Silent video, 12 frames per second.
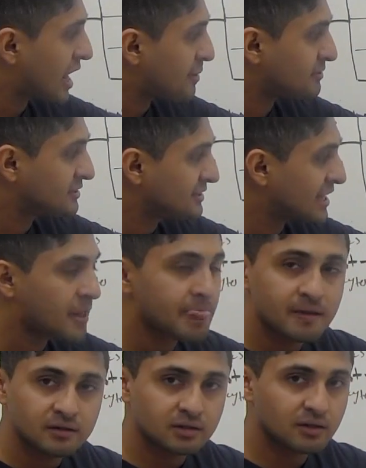happens is that
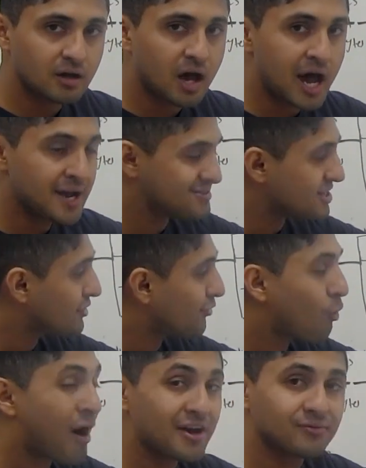the ions are
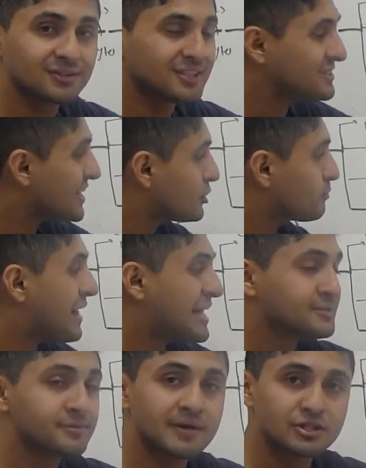required for these
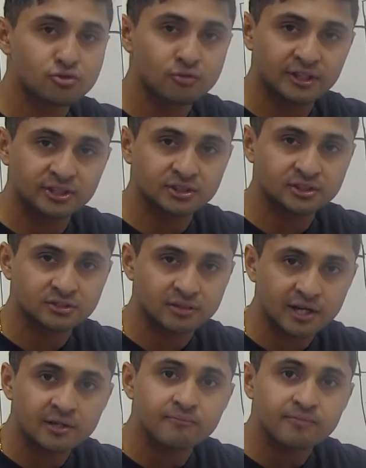cytoplasmic maturations,
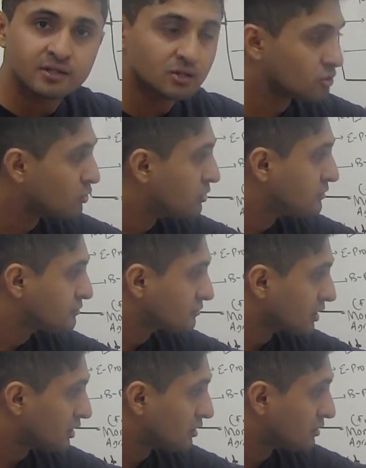right? So
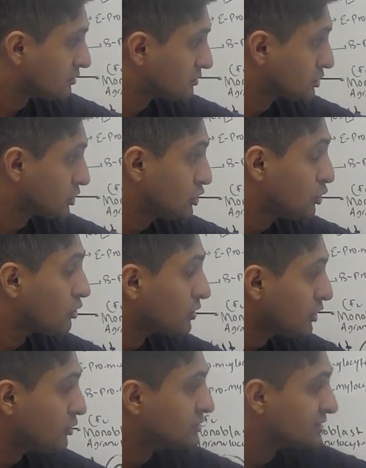
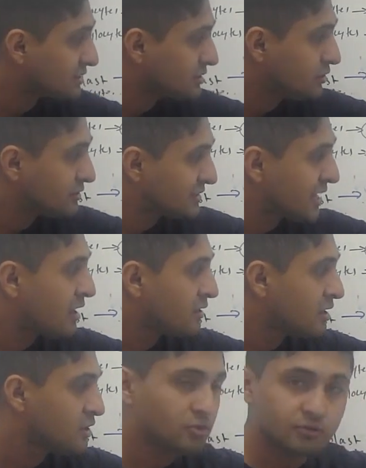your
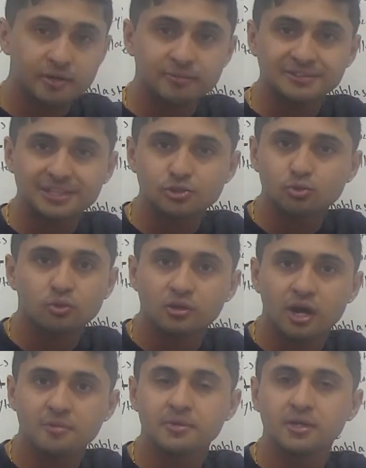cell, your red blood cells would
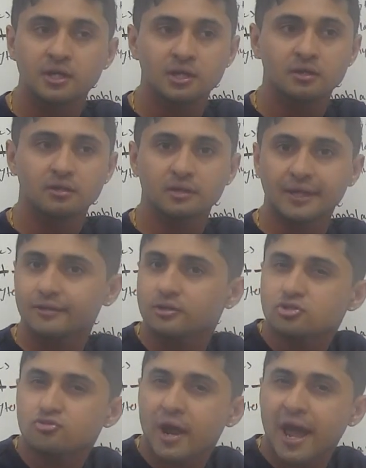not be like
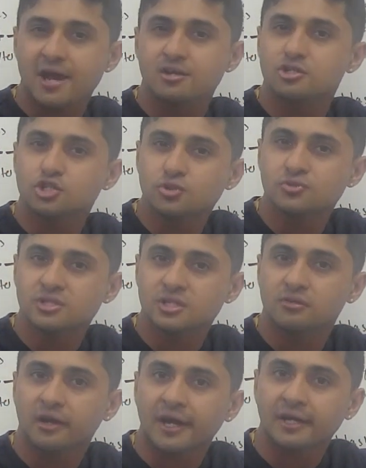those red or
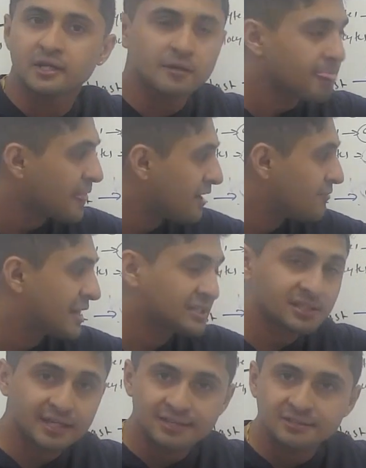juicy, right? If
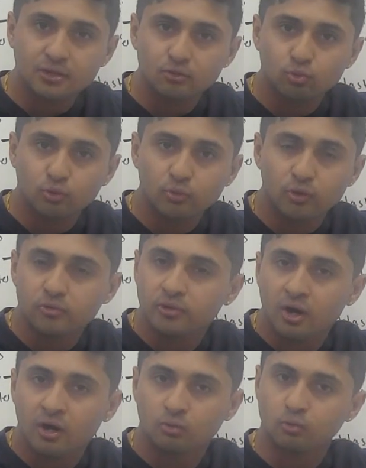that's the case, then what do we
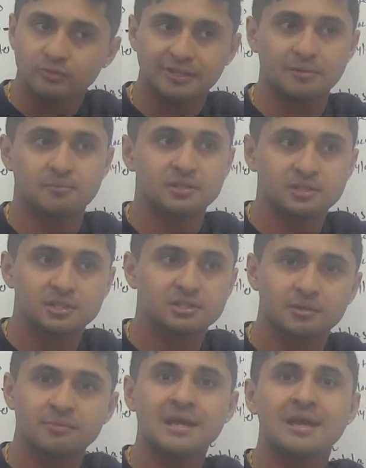call? That means it's
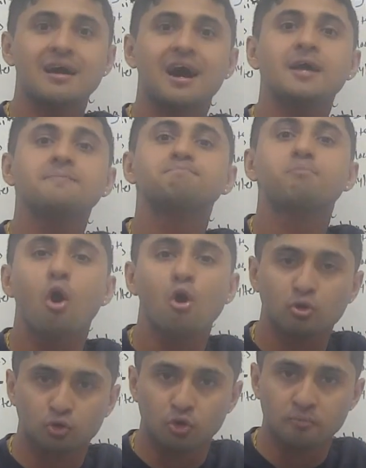going to be
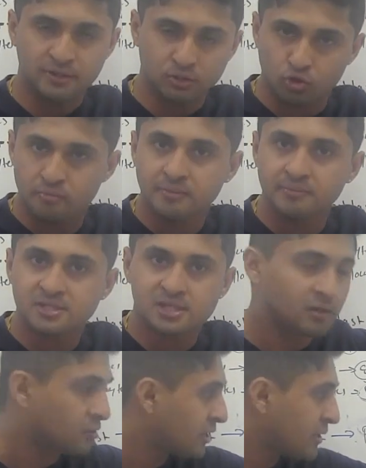hypochromic. Chromic means
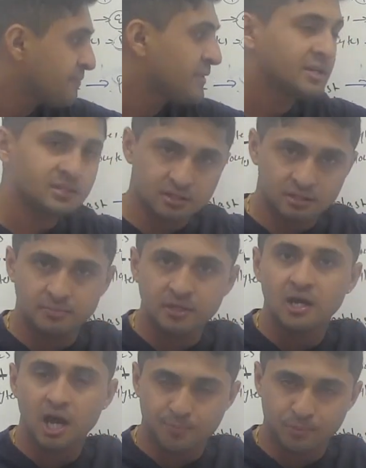color, right? It's going to
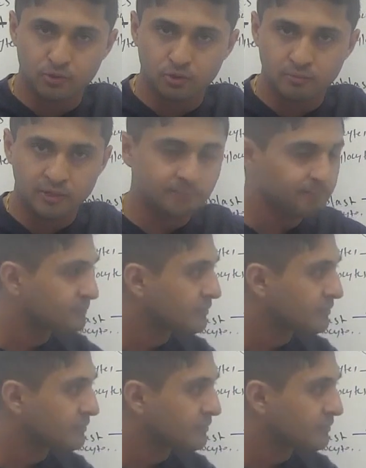be hypochromic.